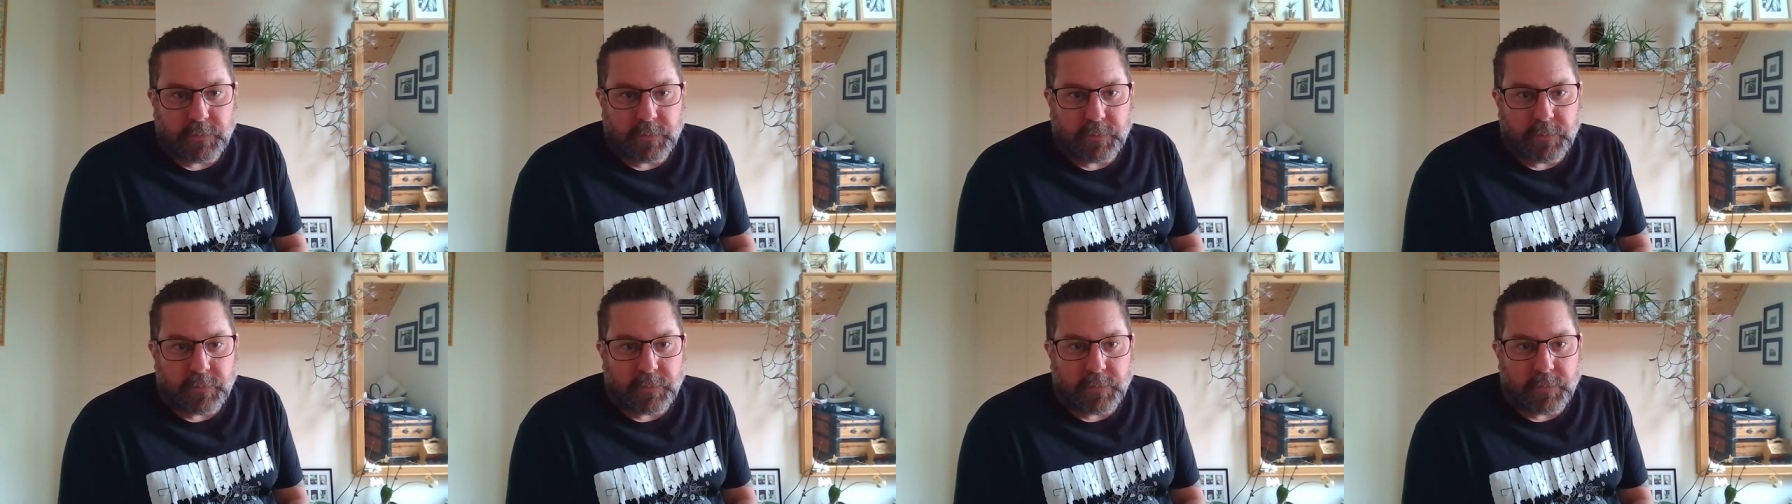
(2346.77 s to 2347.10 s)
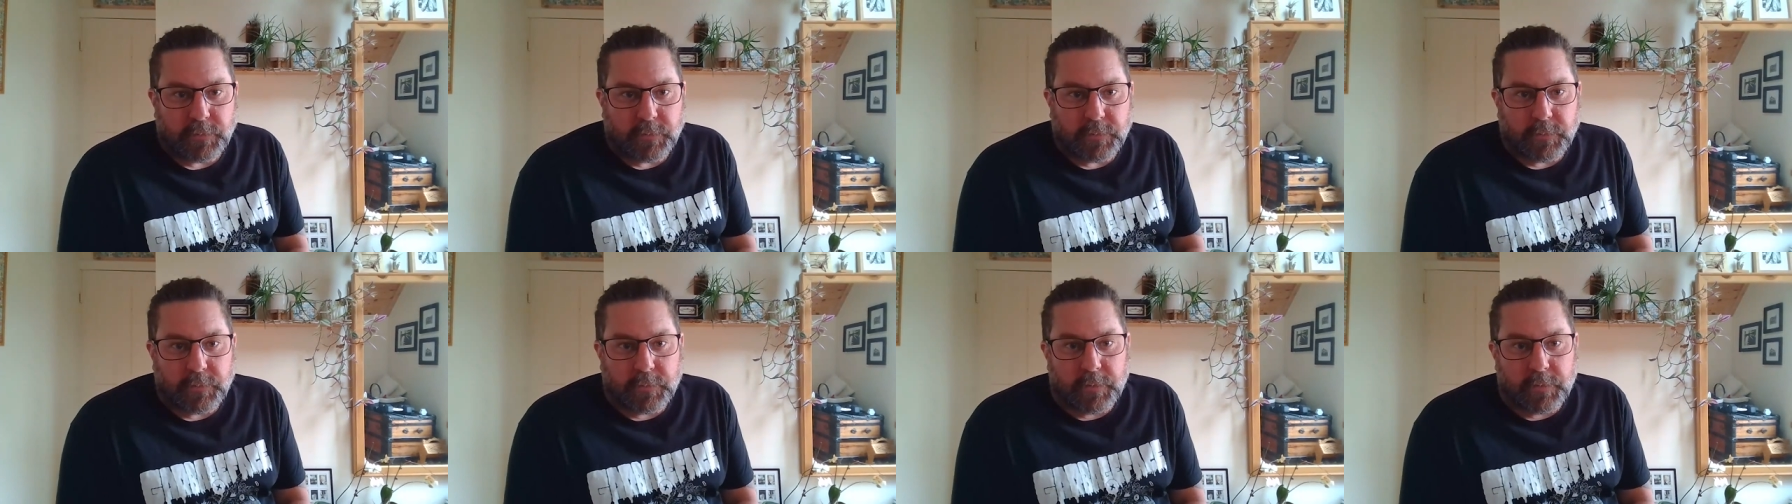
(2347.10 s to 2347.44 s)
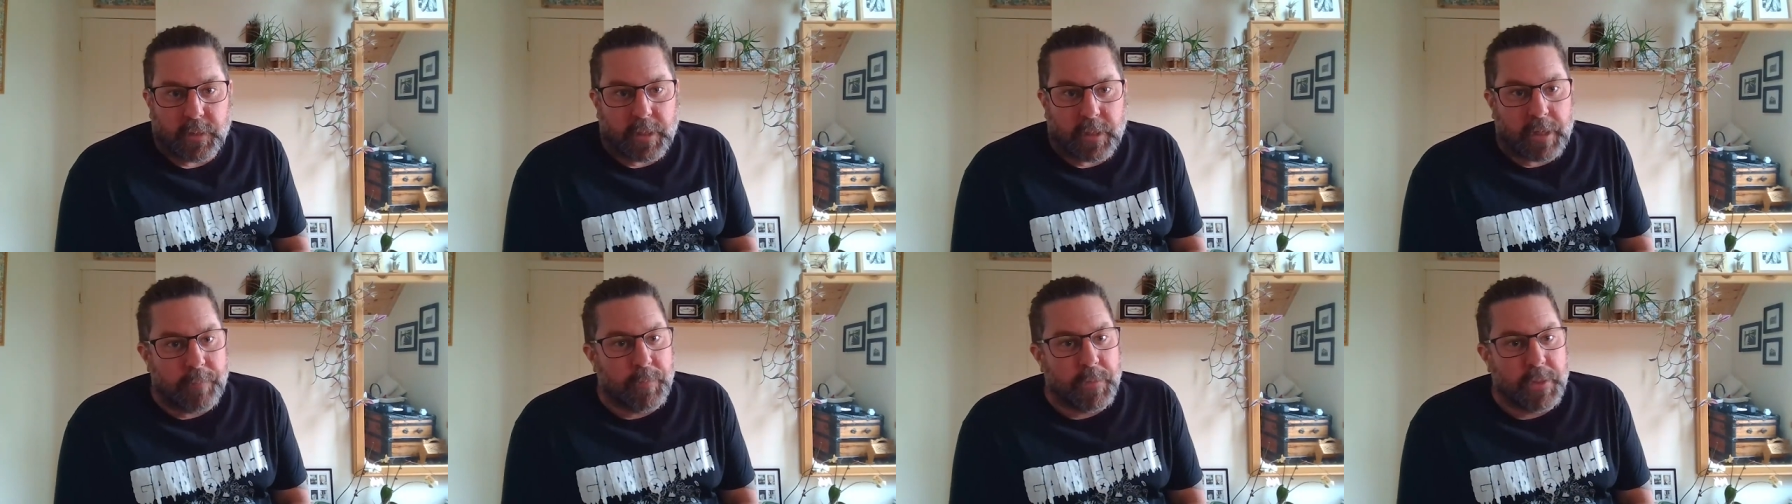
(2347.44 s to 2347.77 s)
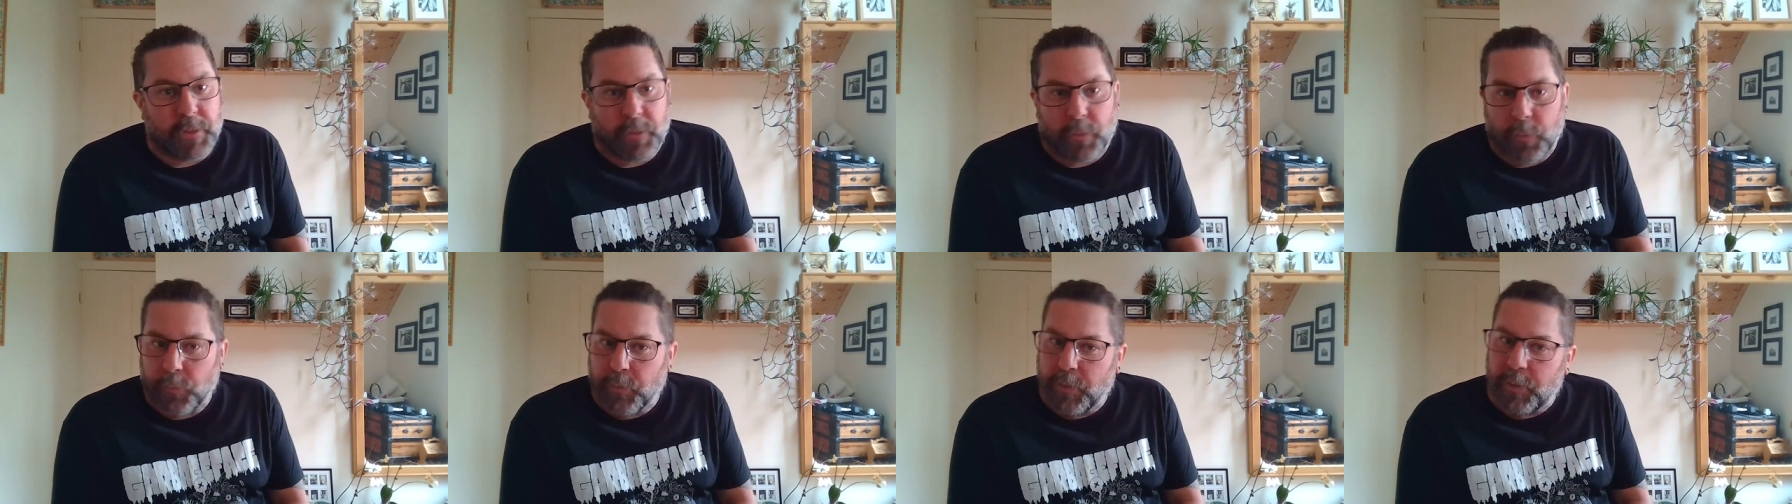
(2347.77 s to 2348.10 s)
Right. I'm the
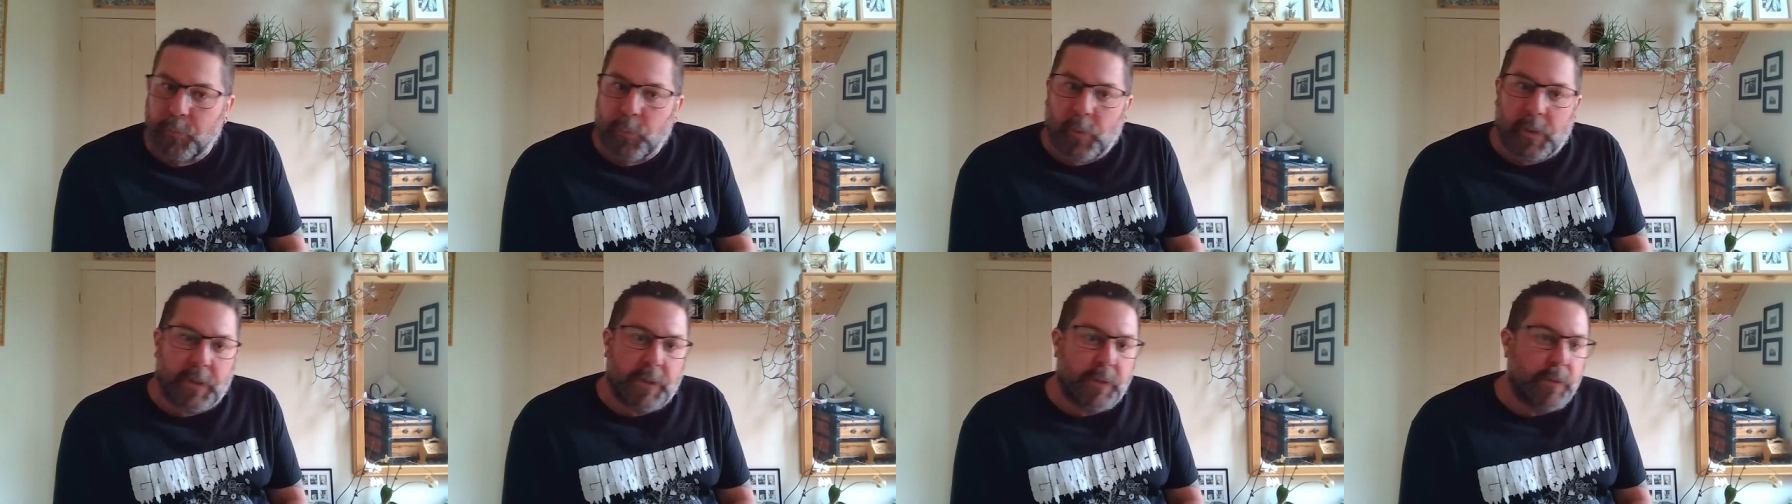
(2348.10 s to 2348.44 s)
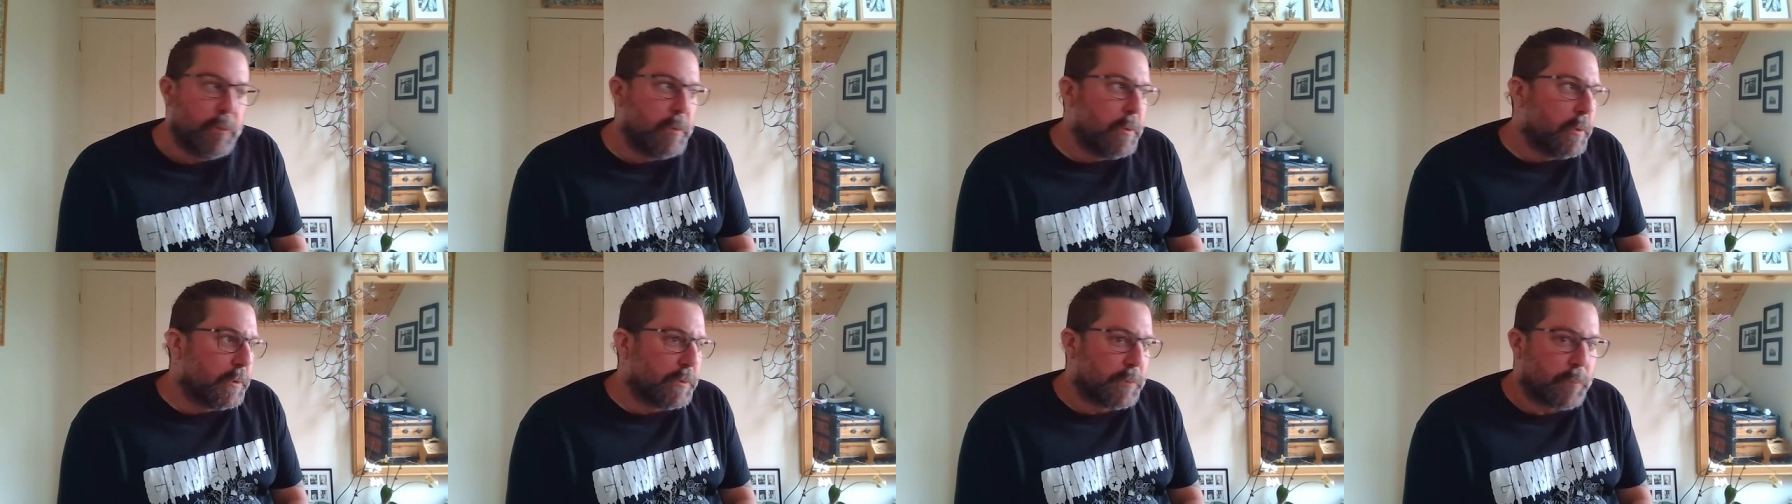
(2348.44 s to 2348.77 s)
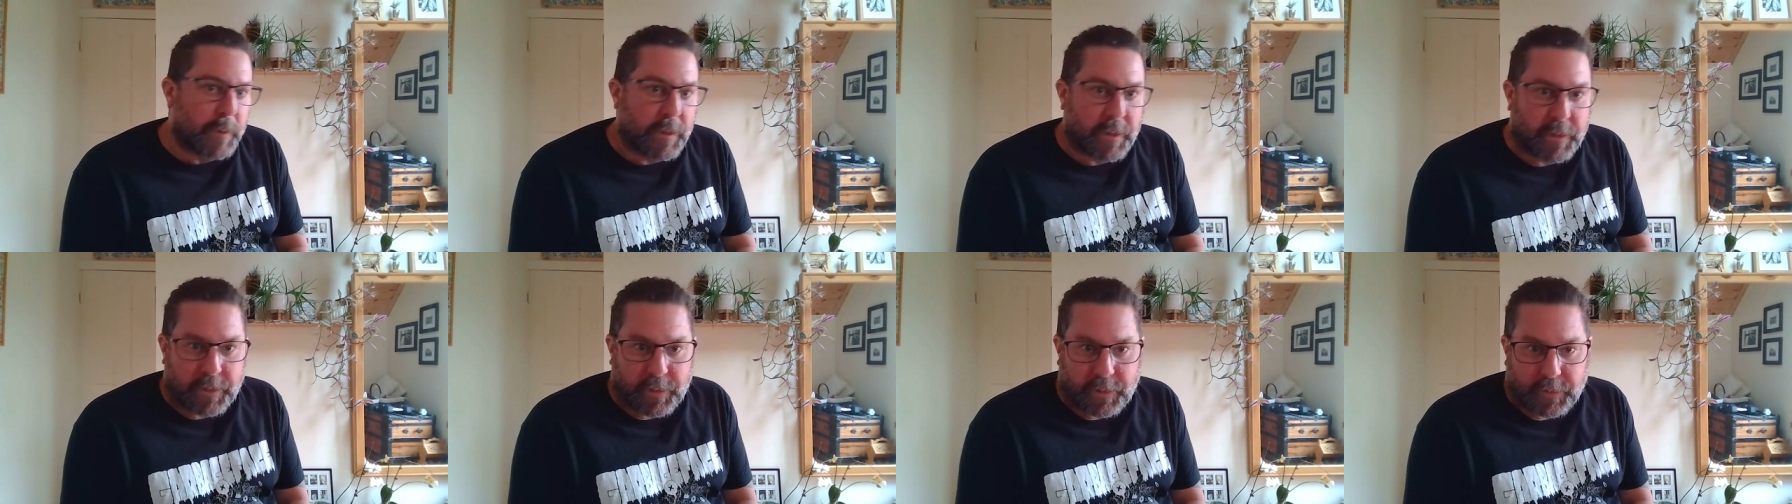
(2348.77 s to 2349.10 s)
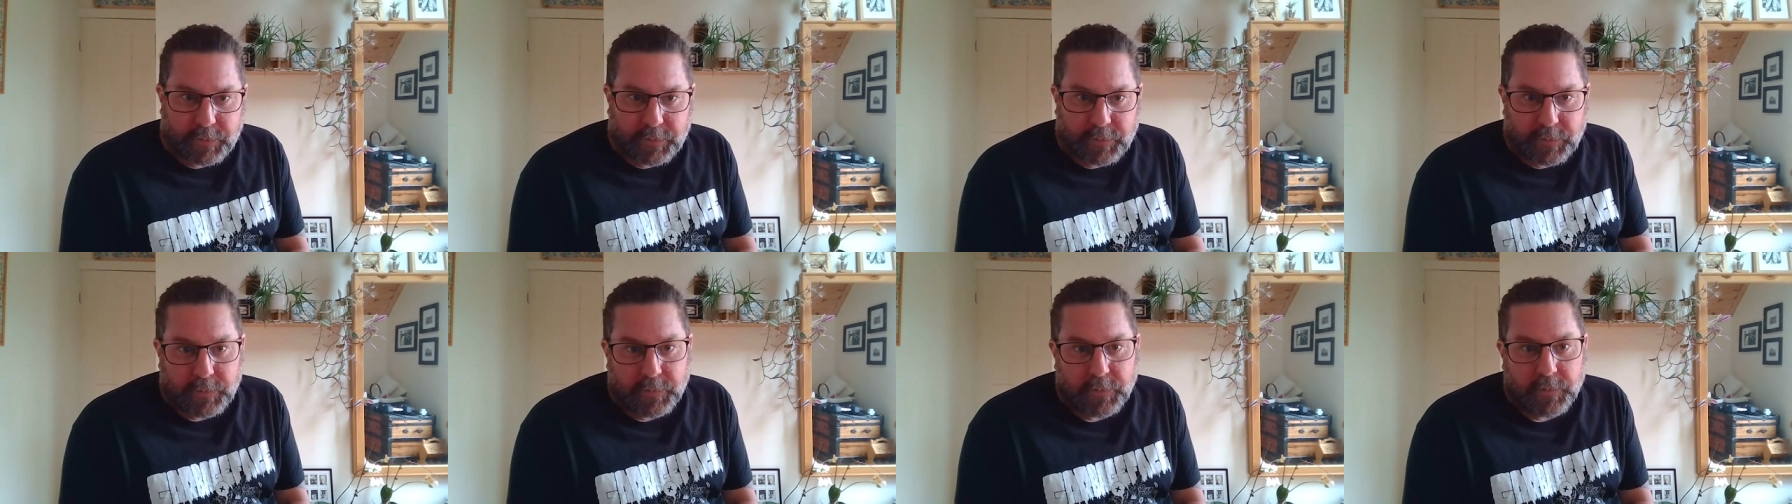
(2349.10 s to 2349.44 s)
only one who knows where it
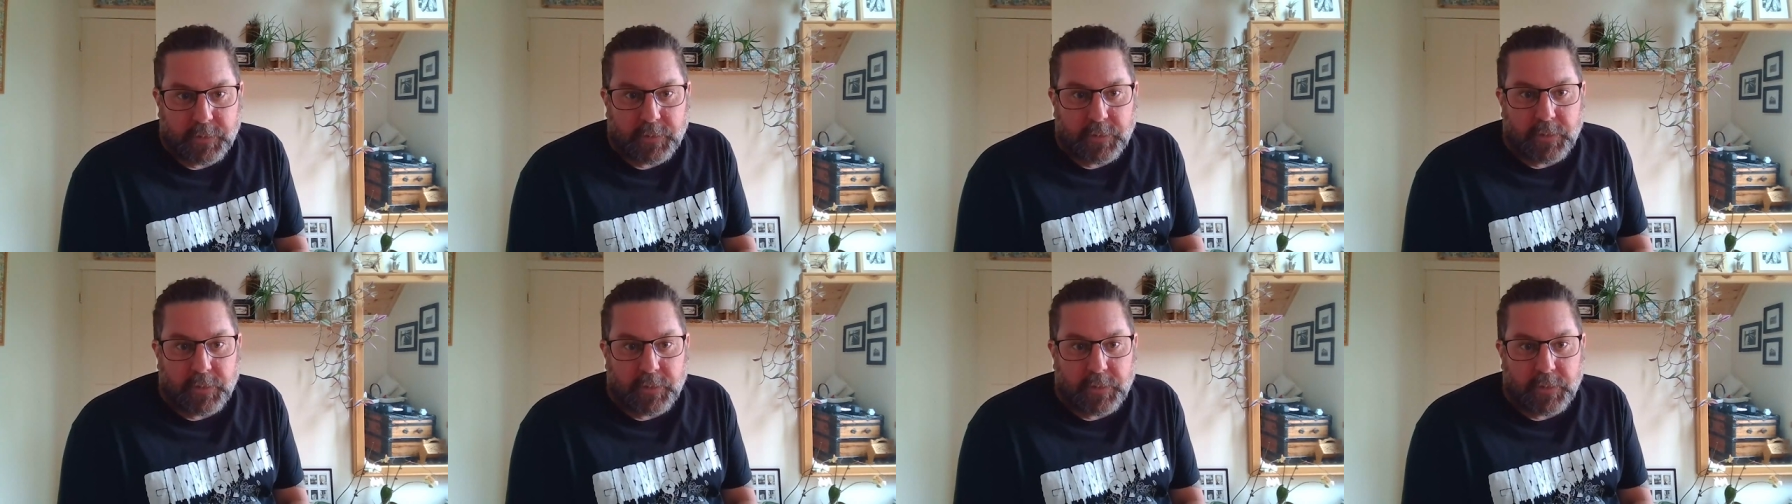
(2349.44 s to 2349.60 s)
is.